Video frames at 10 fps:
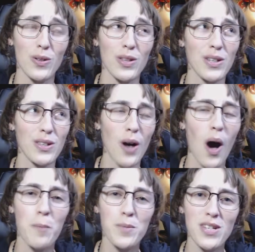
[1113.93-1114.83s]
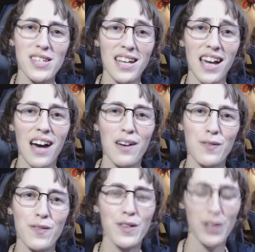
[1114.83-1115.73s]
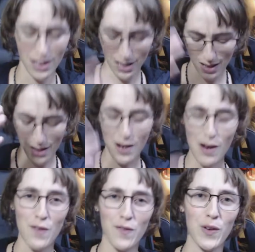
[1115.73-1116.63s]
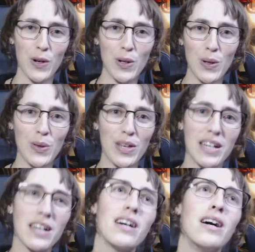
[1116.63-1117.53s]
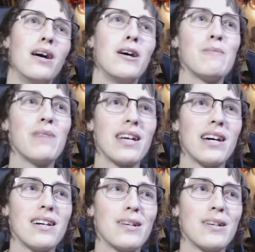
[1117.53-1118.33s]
or the options I have for clothing, but